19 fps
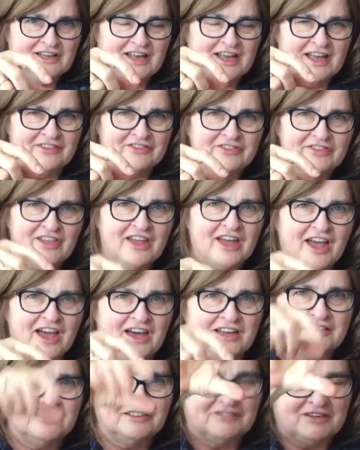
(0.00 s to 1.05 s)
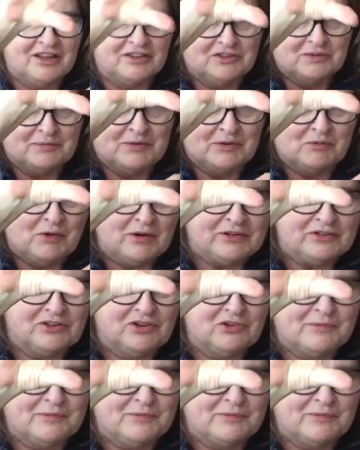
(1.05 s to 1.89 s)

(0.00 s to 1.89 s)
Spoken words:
and there'll be one